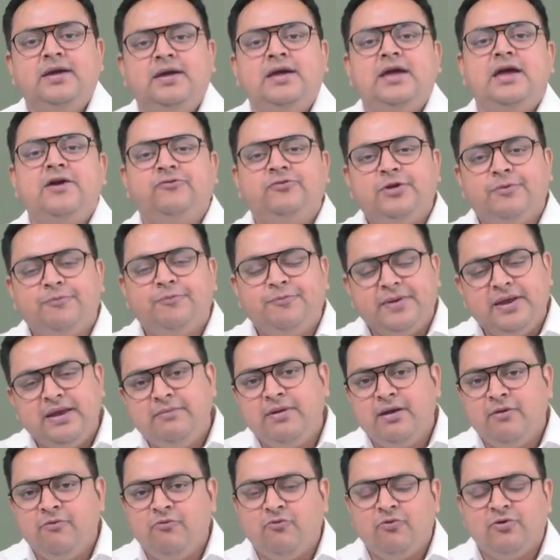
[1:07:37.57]
If the
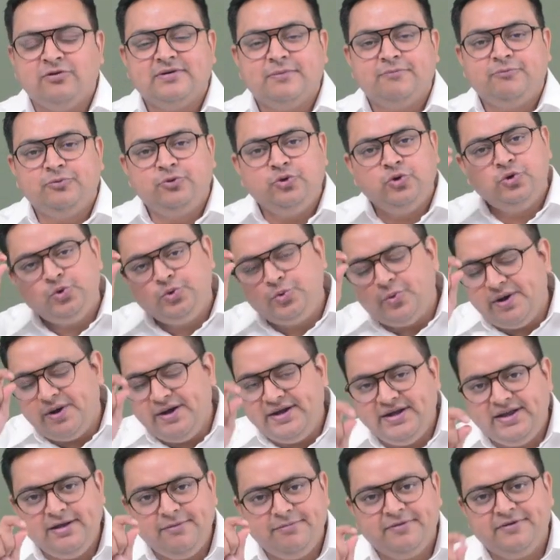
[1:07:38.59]
premium was up to
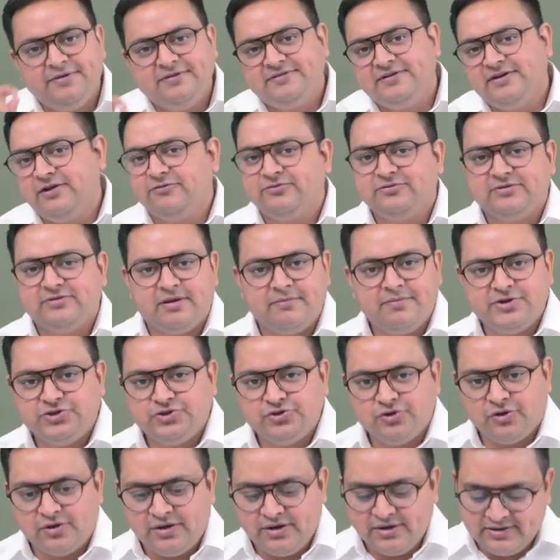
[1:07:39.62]
20% of sum
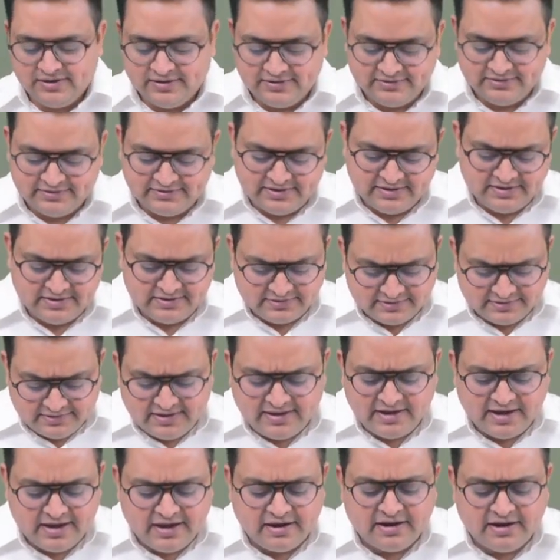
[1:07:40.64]
assured,
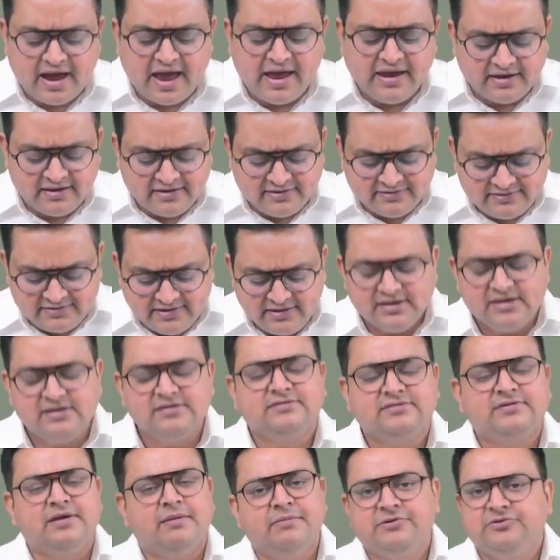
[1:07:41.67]
see here, I can say that
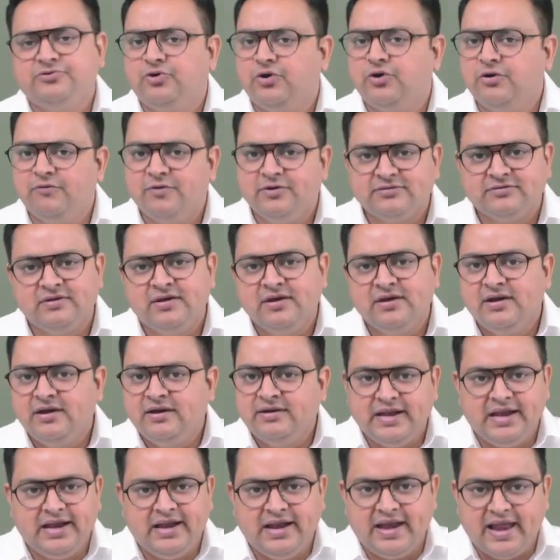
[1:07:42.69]
sum assured was
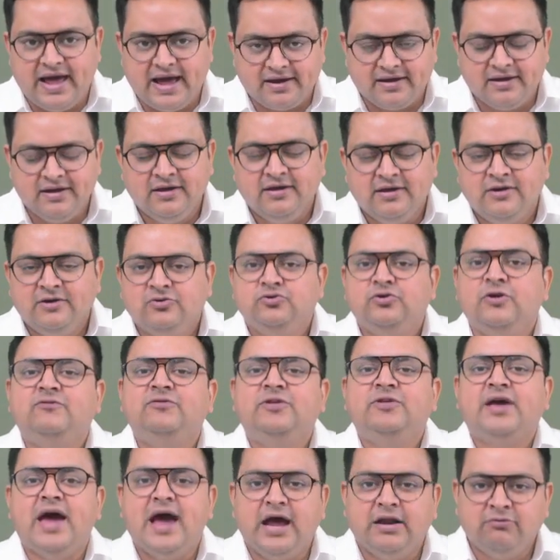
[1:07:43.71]
10 lakh. So if
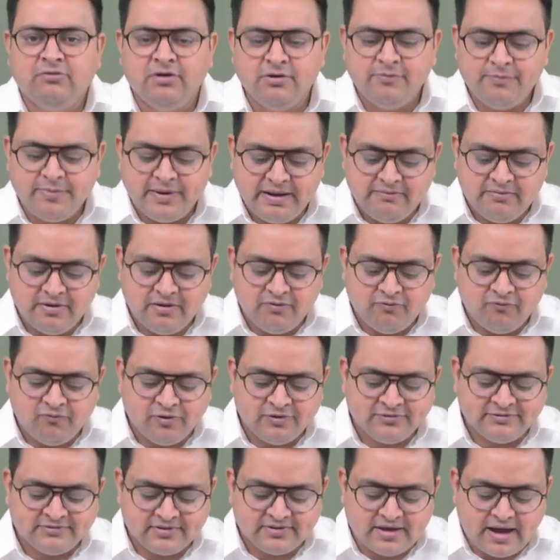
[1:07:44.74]
the annual premium
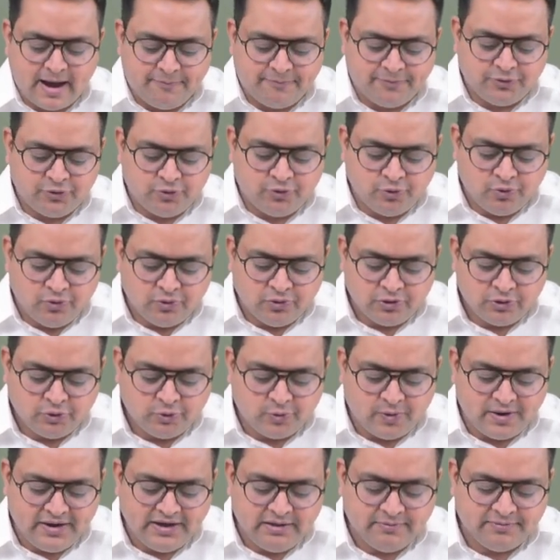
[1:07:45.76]
was up to
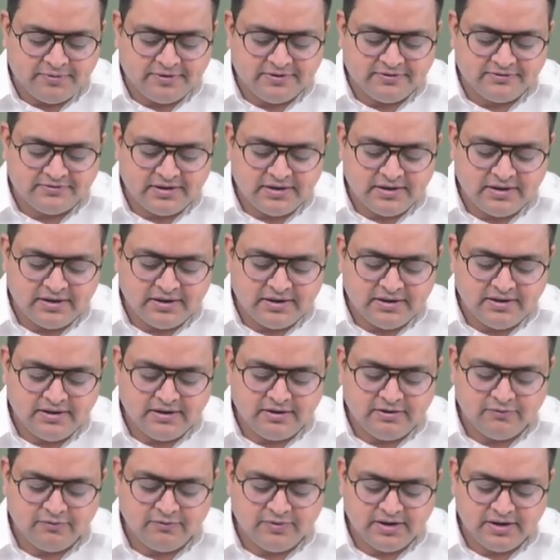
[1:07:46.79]
20%,
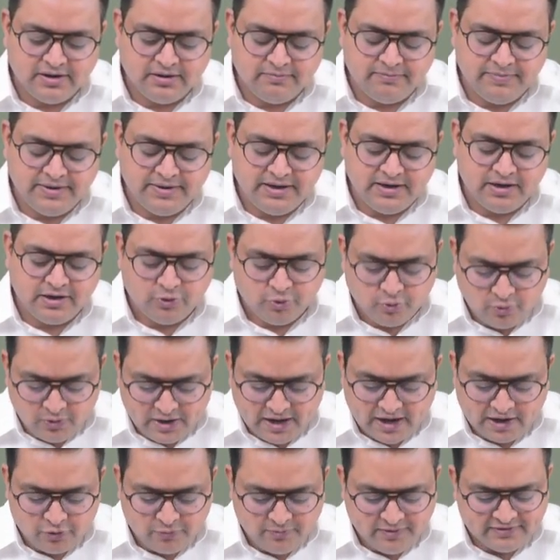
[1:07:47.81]
it will be 2
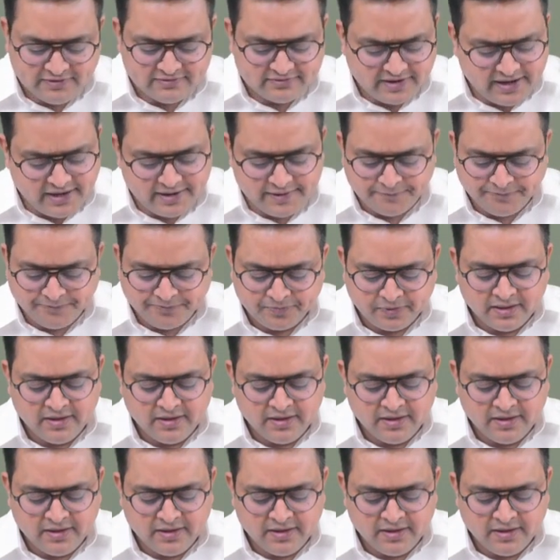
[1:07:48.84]
lakh rupees, right?